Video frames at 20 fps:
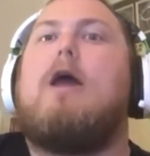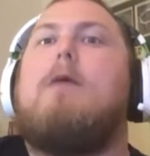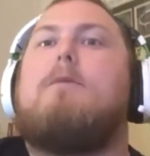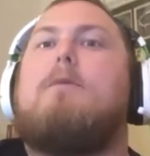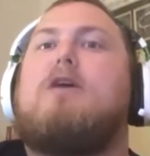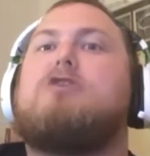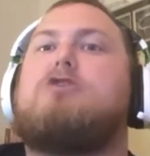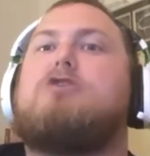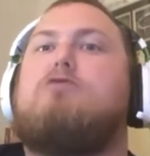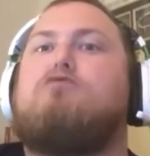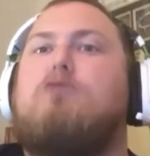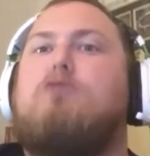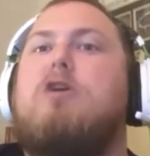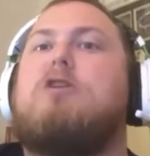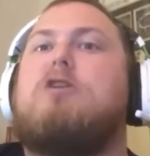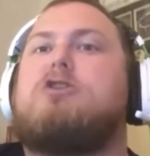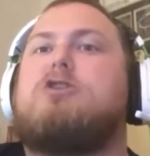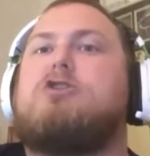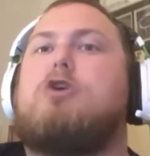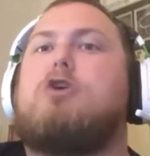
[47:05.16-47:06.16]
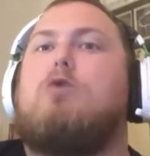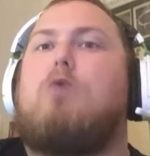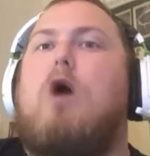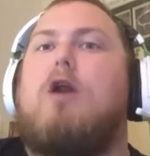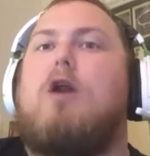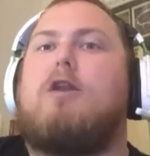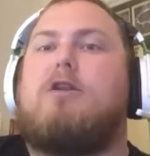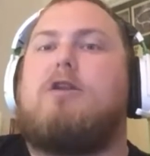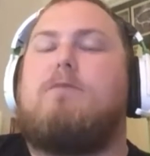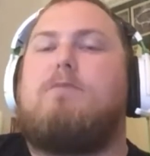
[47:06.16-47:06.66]
because he really still
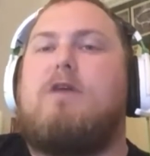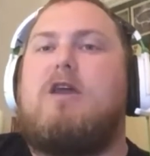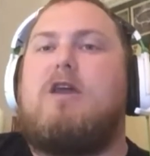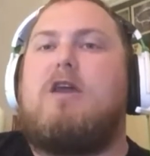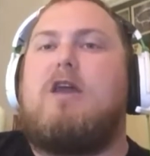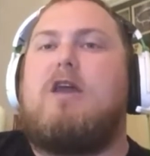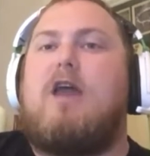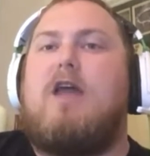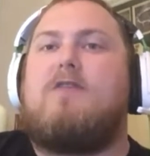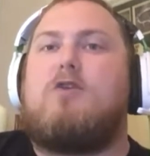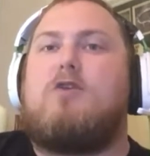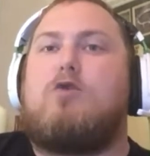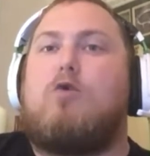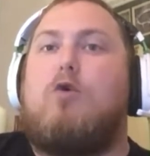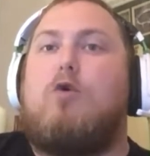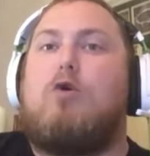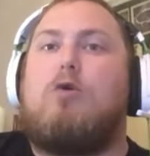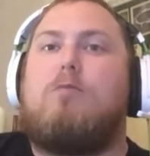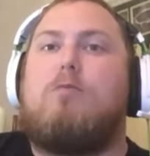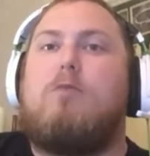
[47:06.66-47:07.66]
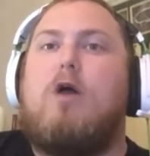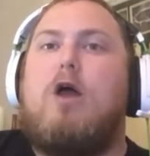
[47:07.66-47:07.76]
wanted to be in the dorm